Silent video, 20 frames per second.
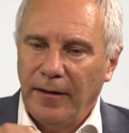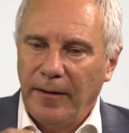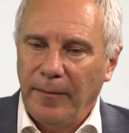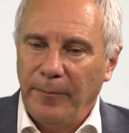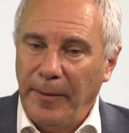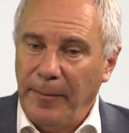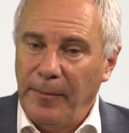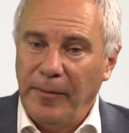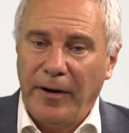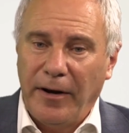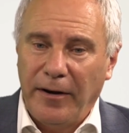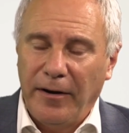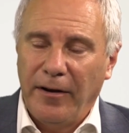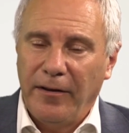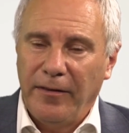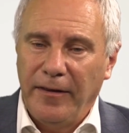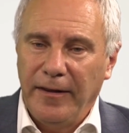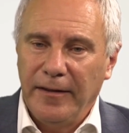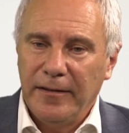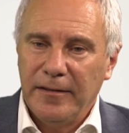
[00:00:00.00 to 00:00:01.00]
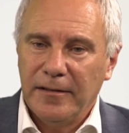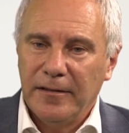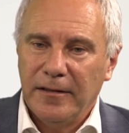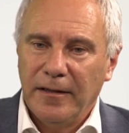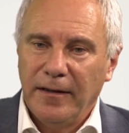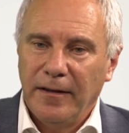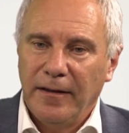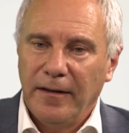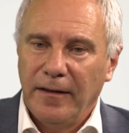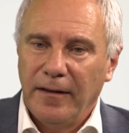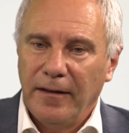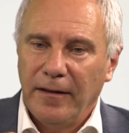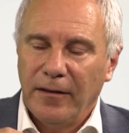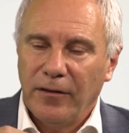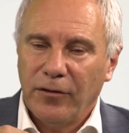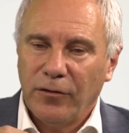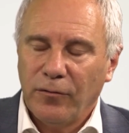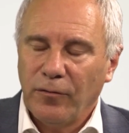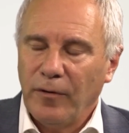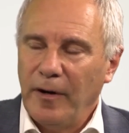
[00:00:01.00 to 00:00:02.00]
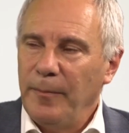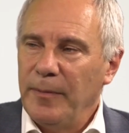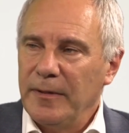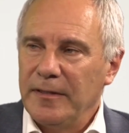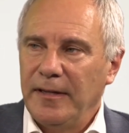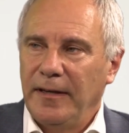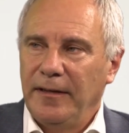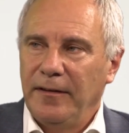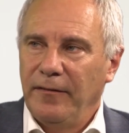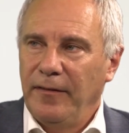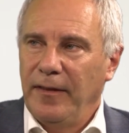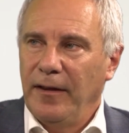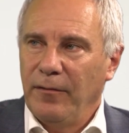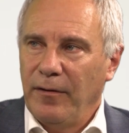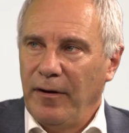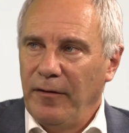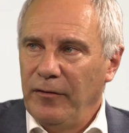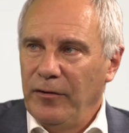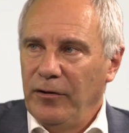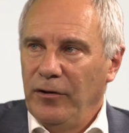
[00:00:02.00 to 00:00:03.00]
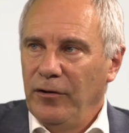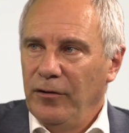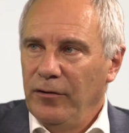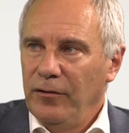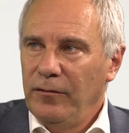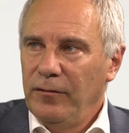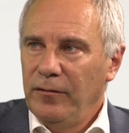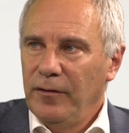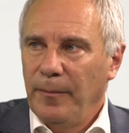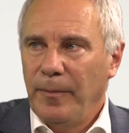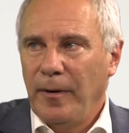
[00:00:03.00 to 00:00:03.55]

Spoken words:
and people don't know this, 3% of their revenue,